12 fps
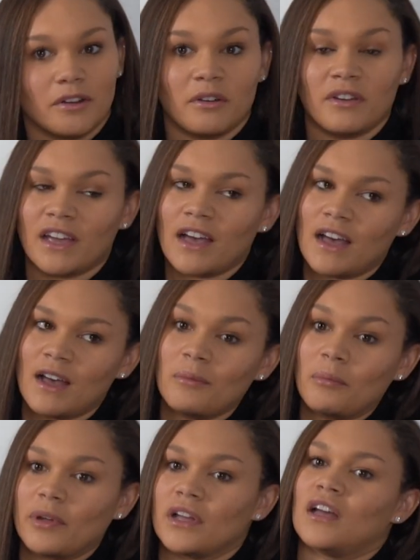growing
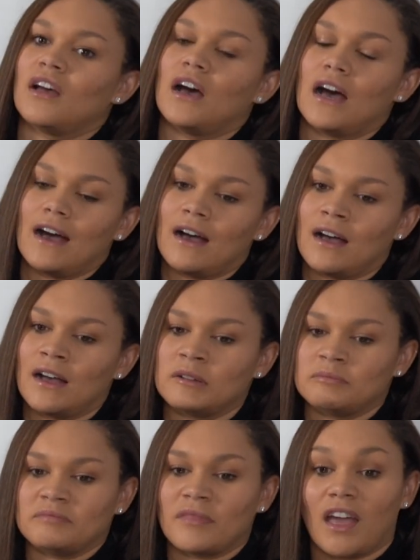up,
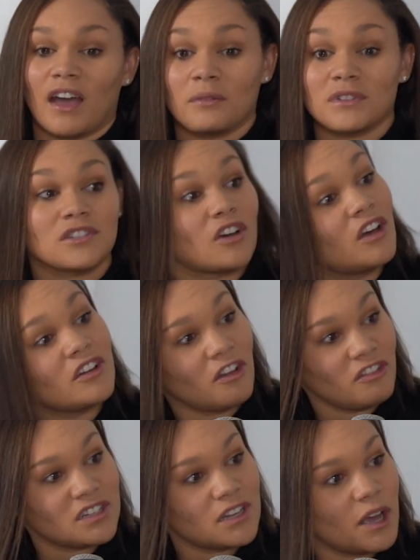I was gone
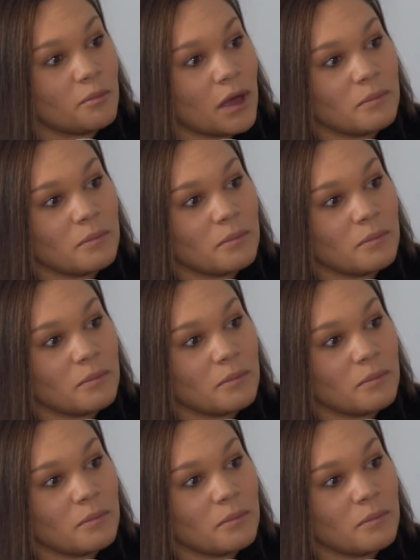all the time.